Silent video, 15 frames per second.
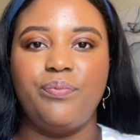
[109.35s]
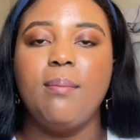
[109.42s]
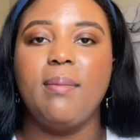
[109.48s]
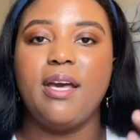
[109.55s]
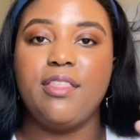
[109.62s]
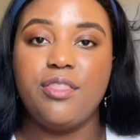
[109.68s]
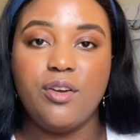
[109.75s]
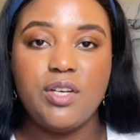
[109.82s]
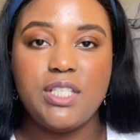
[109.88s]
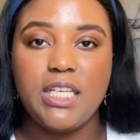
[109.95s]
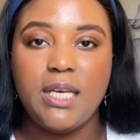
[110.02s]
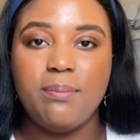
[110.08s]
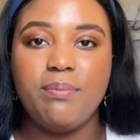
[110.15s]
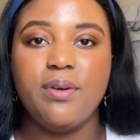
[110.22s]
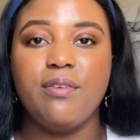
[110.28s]
My third
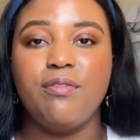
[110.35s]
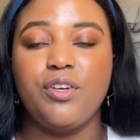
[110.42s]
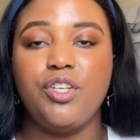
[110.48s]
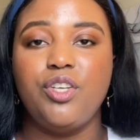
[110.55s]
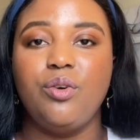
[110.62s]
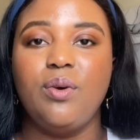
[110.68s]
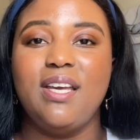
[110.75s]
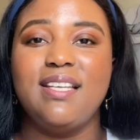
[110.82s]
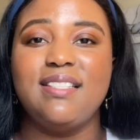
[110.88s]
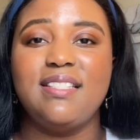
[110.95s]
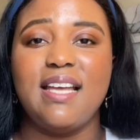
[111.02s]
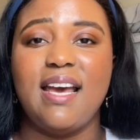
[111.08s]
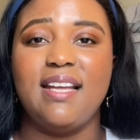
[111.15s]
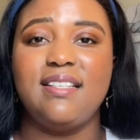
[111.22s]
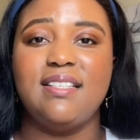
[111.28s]
tip for you is
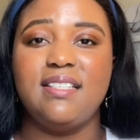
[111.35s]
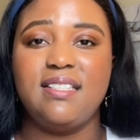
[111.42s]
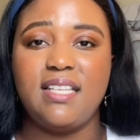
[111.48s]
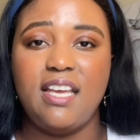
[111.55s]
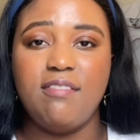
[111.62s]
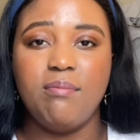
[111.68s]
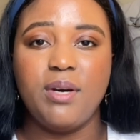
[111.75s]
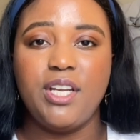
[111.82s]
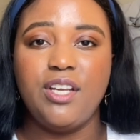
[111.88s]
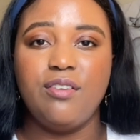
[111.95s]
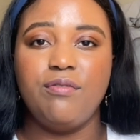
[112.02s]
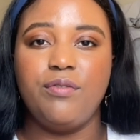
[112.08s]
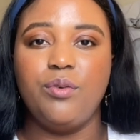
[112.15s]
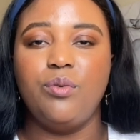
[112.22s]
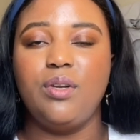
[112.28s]
that to save money
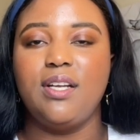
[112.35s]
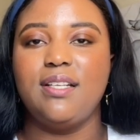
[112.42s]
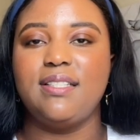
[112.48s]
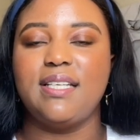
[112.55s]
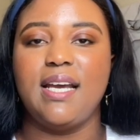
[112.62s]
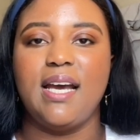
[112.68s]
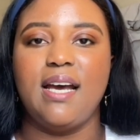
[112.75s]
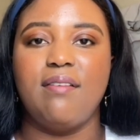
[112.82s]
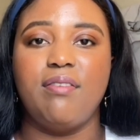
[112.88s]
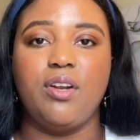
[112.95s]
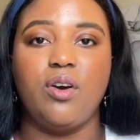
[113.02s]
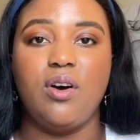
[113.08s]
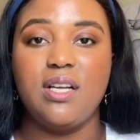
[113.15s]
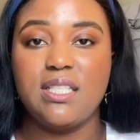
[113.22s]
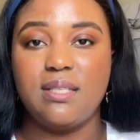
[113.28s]
on food and to have an
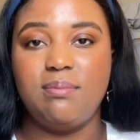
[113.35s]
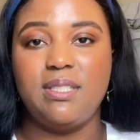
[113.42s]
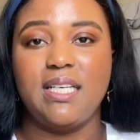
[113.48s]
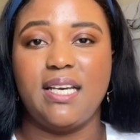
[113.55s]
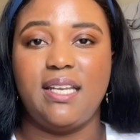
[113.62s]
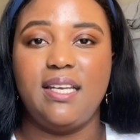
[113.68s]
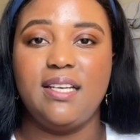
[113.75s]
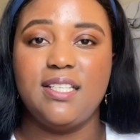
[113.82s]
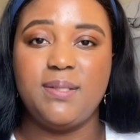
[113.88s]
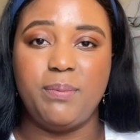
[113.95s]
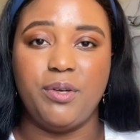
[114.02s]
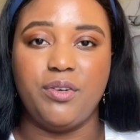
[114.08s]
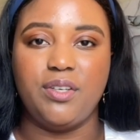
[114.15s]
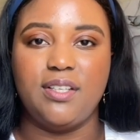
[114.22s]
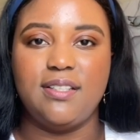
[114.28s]
awesome dining
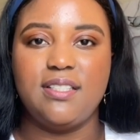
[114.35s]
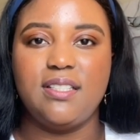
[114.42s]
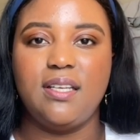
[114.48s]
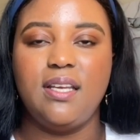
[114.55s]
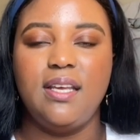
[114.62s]
experience